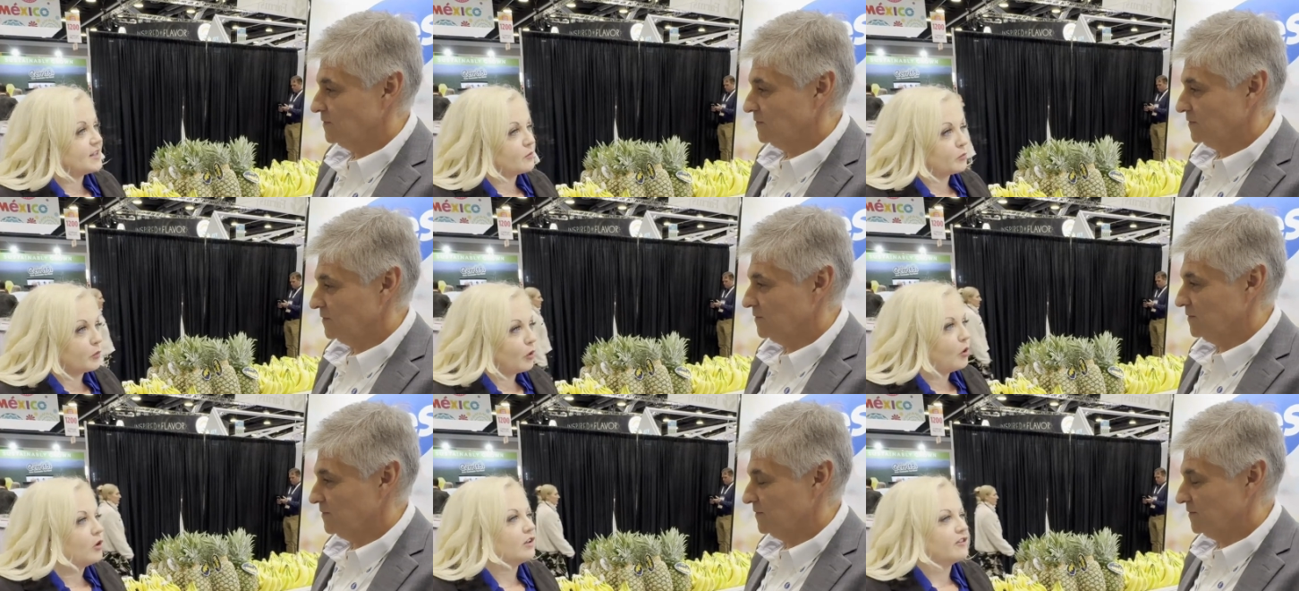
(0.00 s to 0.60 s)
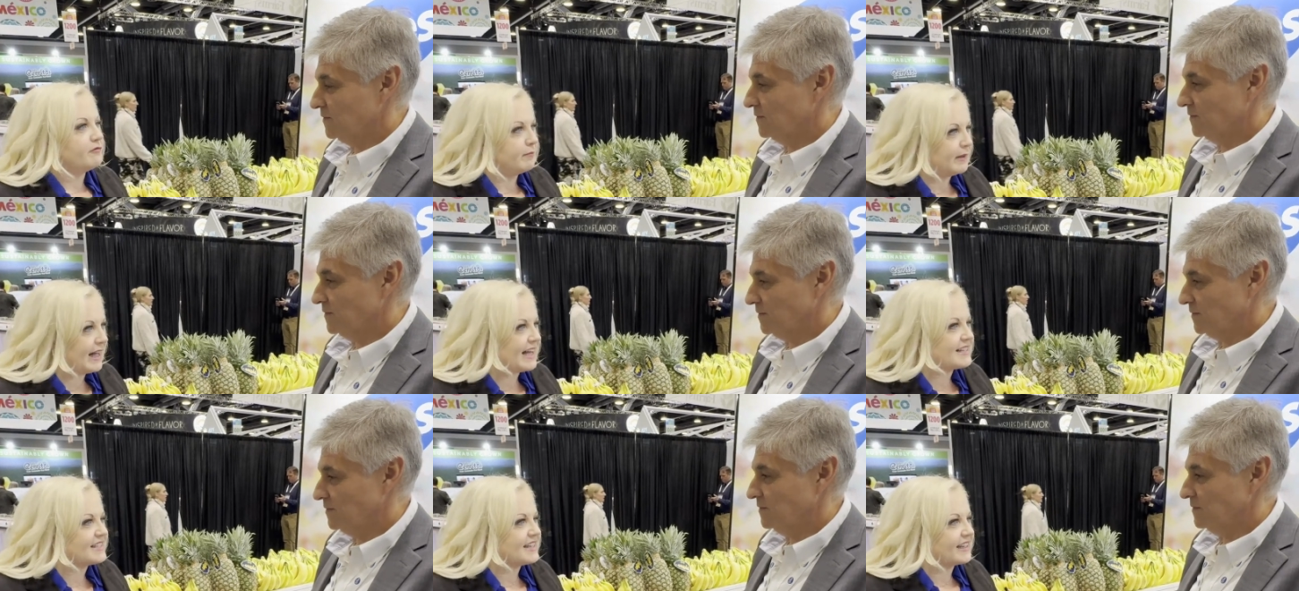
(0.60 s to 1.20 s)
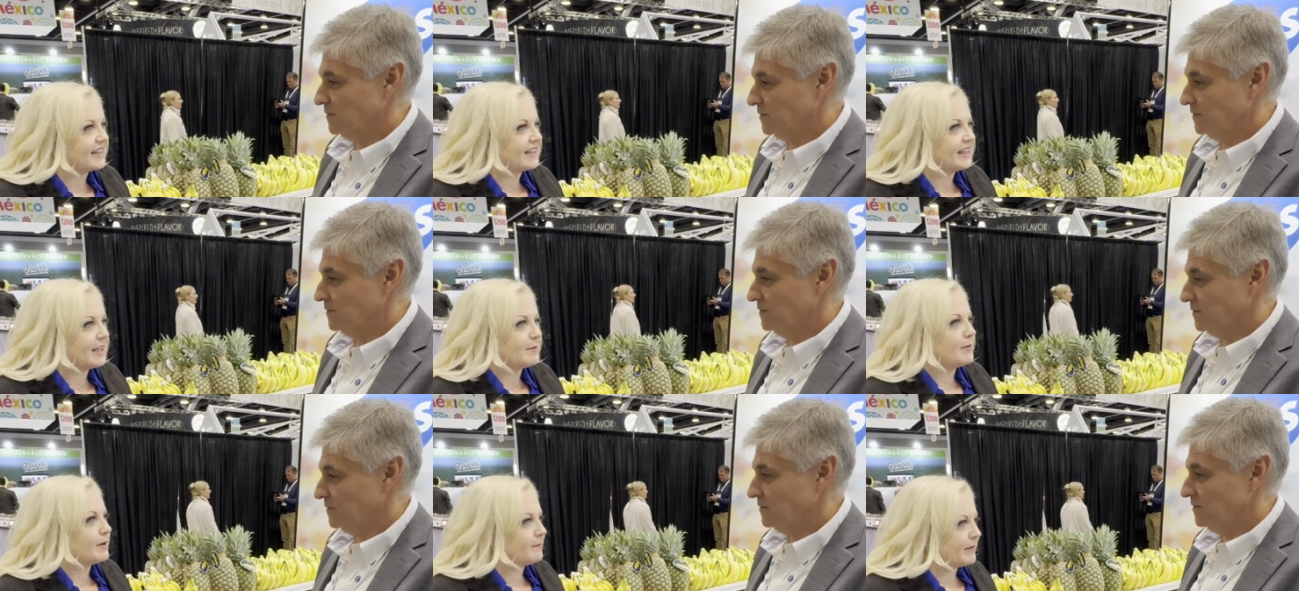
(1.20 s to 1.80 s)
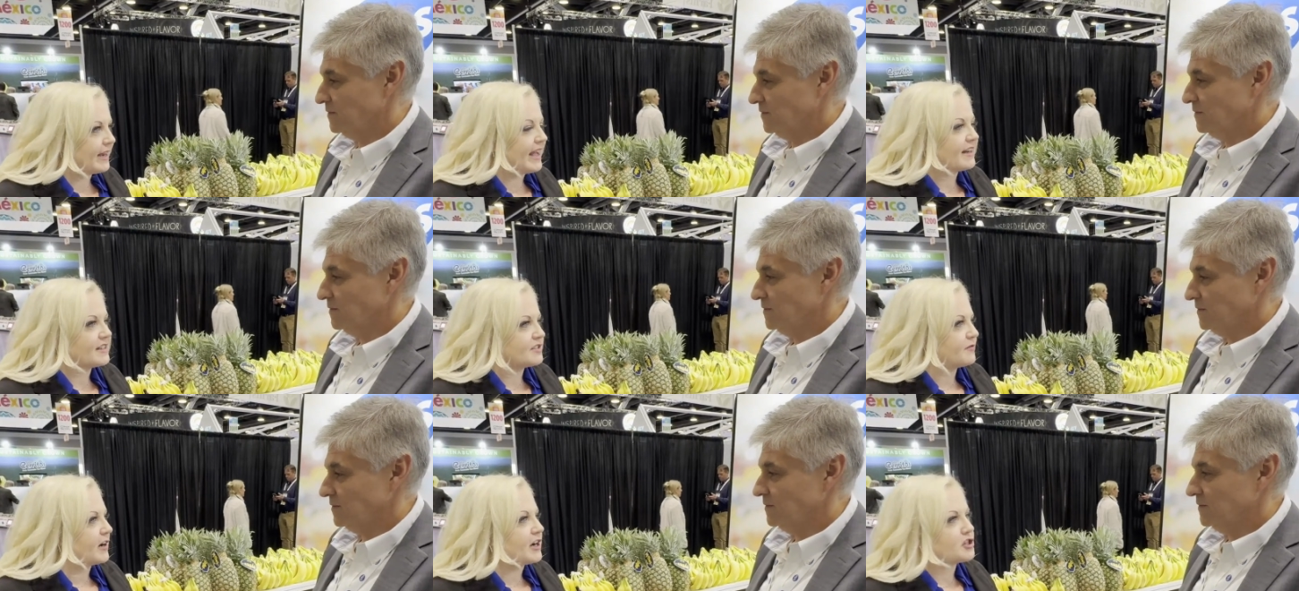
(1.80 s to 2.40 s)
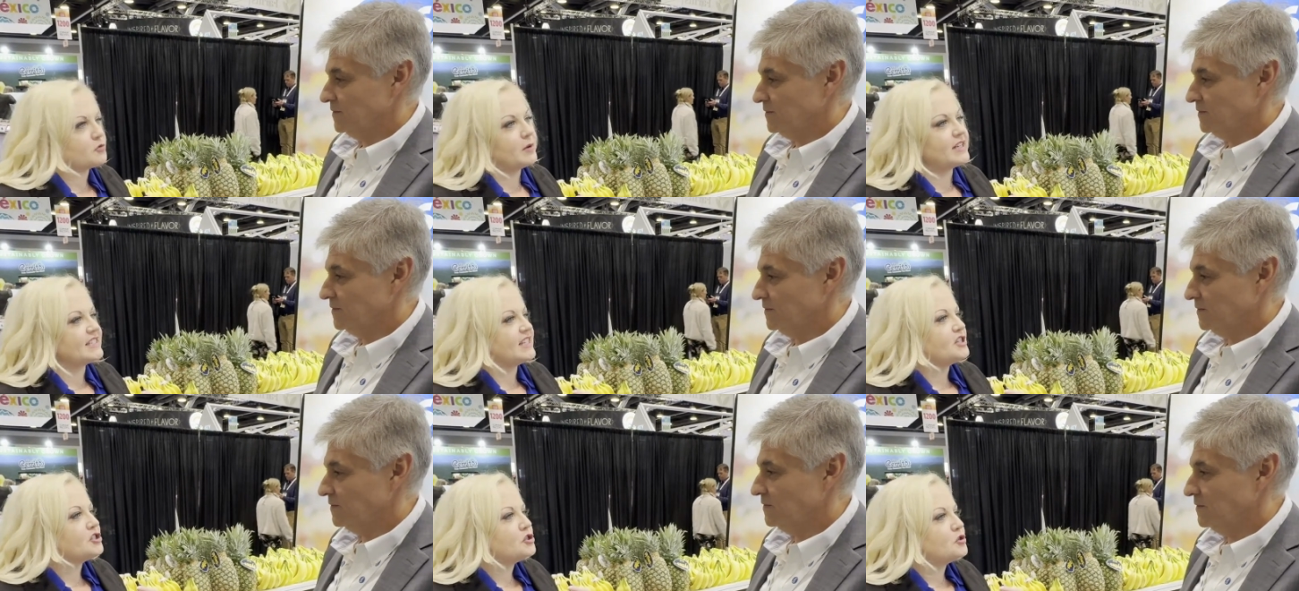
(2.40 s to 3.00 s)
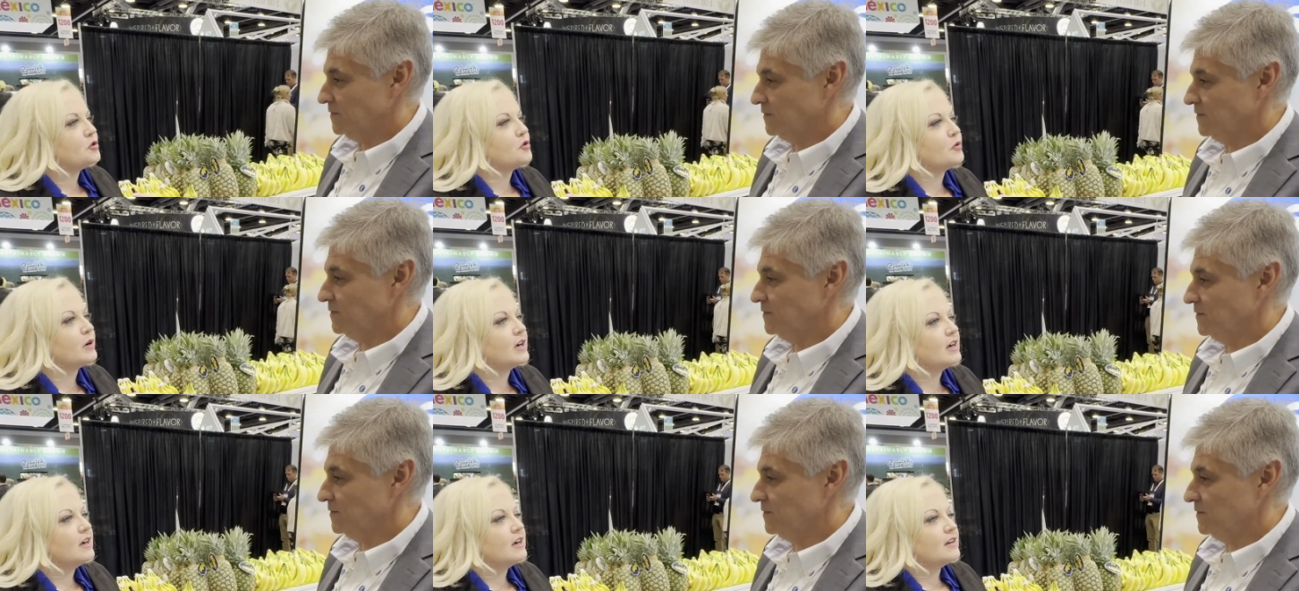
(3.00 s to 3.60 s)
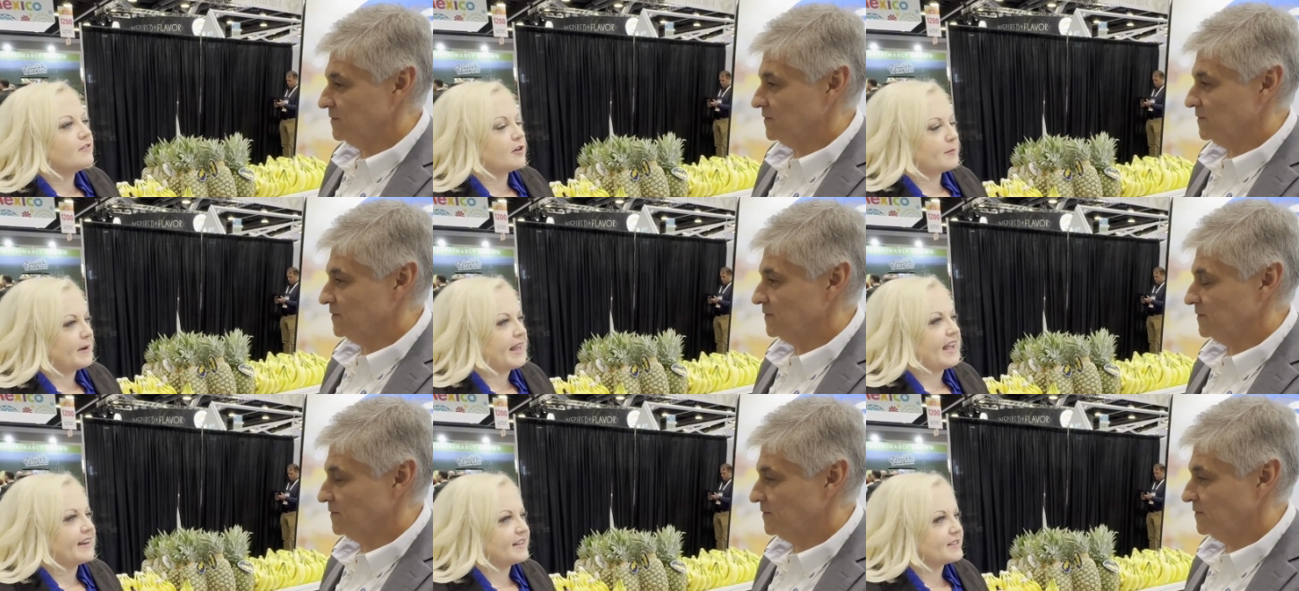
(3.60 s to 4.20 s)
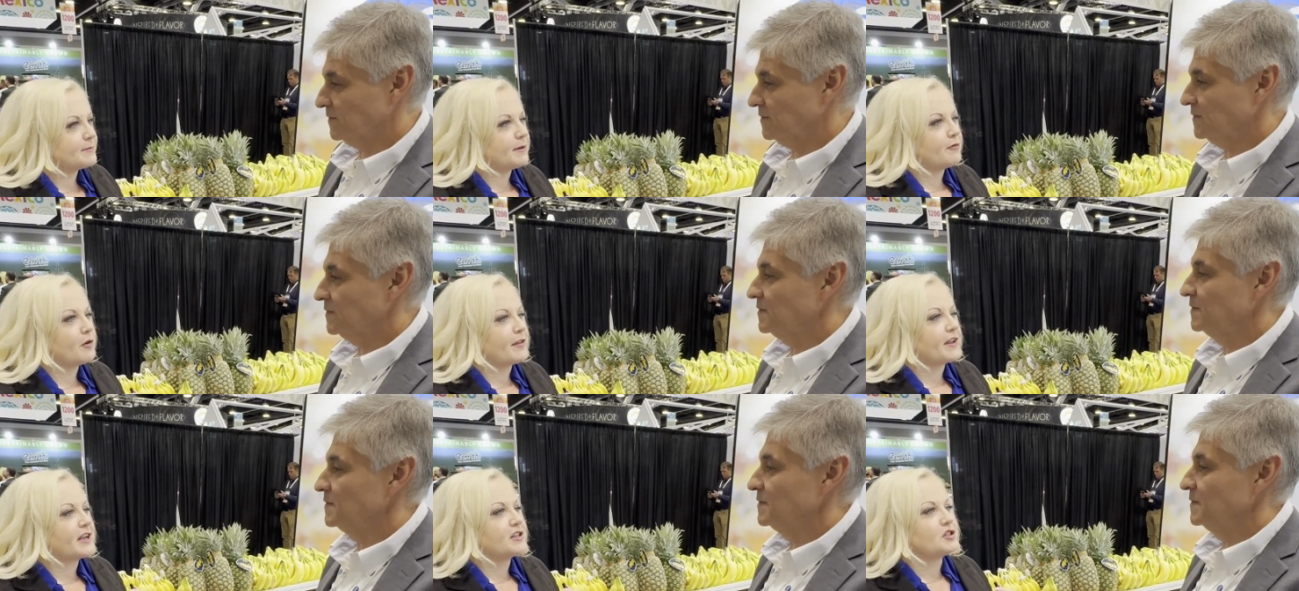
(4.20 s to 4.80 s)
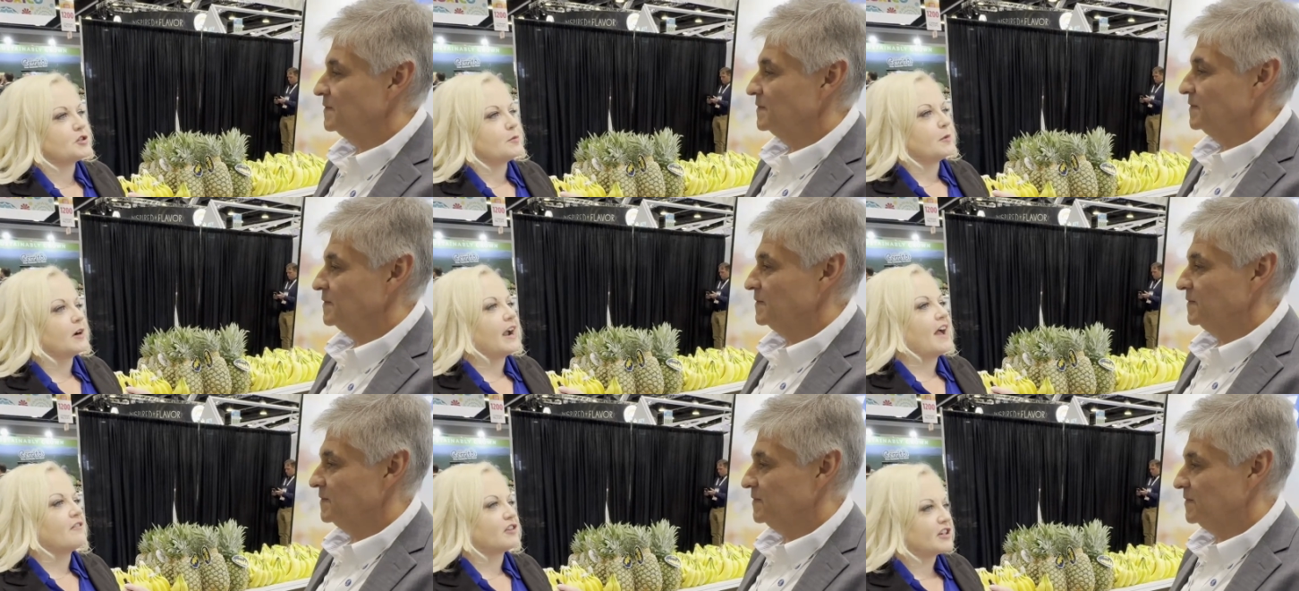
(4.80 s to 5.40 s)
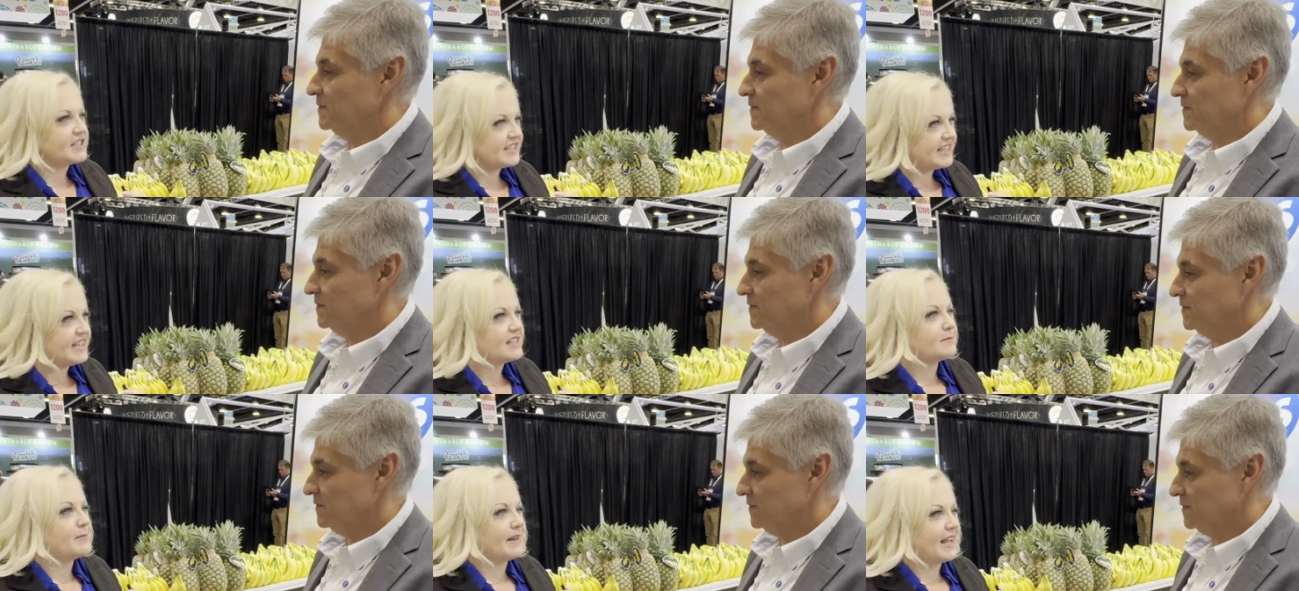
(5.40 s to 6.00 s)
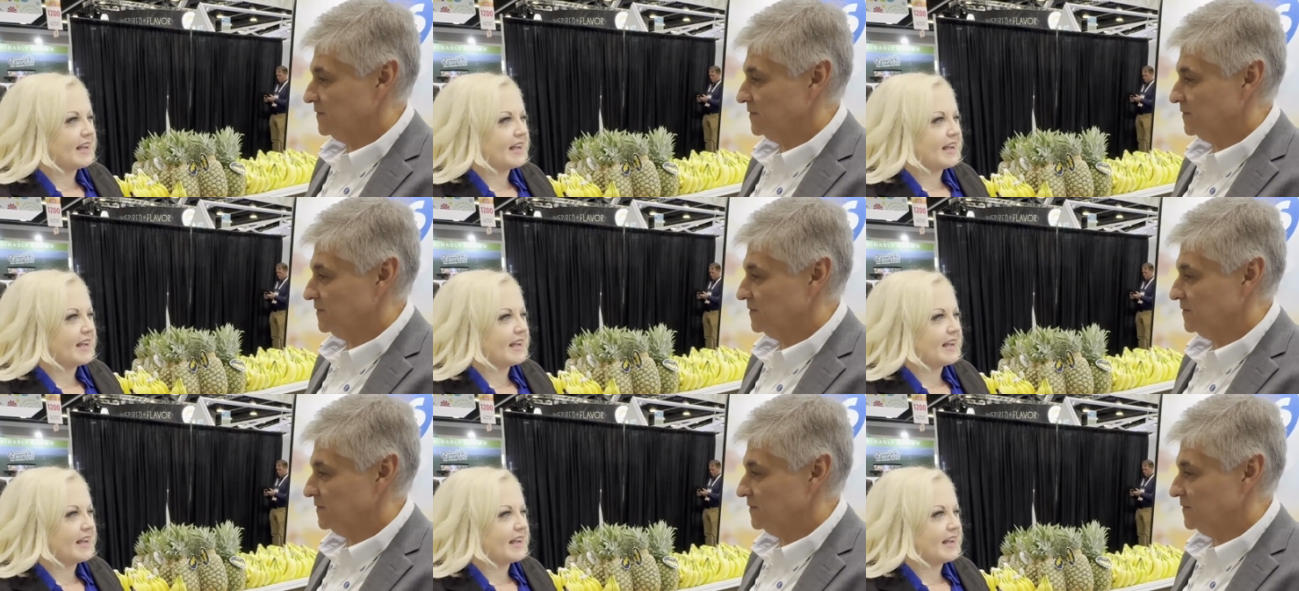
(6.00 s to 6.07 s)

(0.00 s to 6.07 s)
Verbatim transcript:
Speaker 1: is the role of plastic in keeping bananas fresh? What does it do for bananas before the consumer ever sees